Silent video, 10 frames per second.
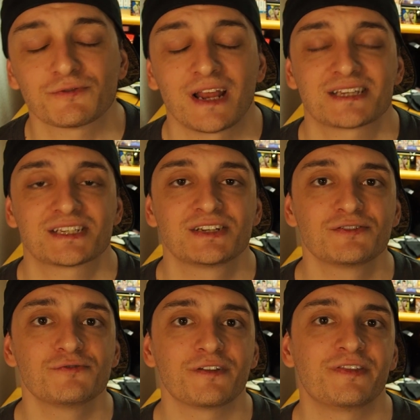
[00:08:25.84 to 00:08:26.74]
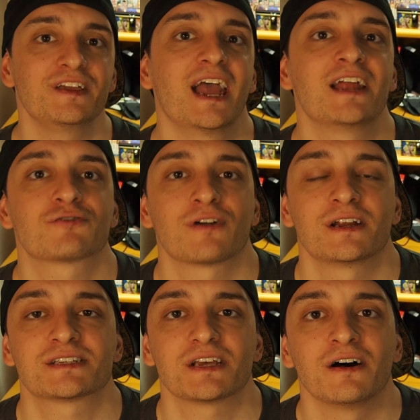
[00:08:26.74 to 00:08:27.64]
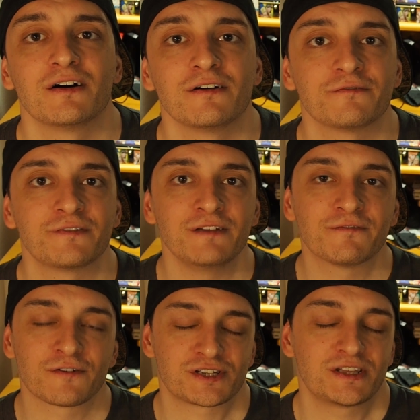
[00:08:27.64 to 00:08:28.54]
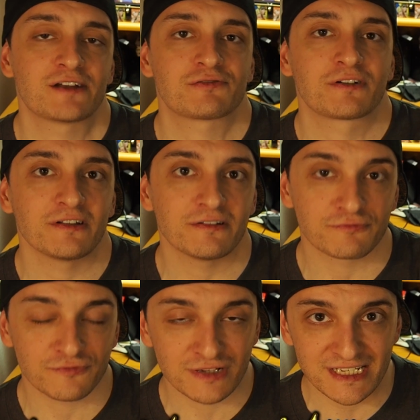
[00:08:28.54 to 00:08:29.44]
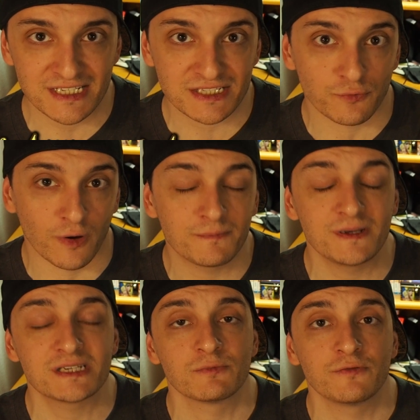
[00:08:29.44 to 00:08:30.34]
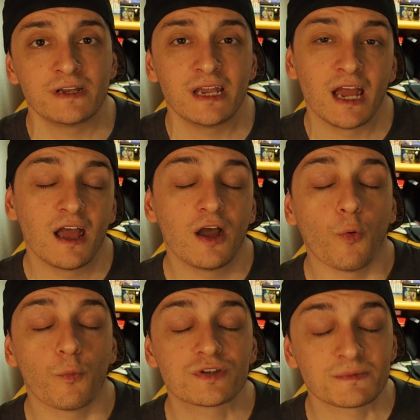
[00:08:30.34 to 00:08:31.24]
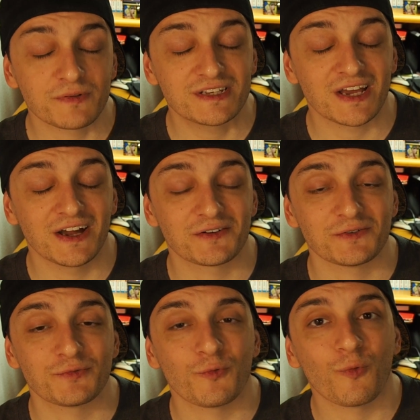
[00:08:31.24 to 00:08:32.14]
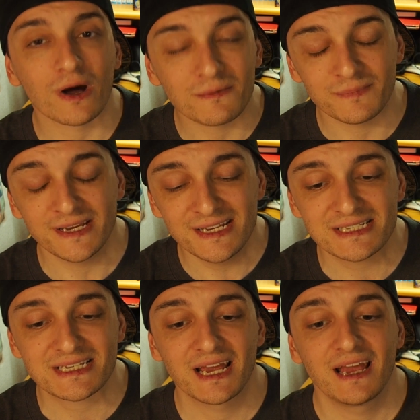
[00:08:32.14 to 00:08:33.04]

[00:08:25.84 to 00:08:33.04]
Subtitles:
one has to do with the end credits of the first theatrically released One Piece movie, simply titled One Piece.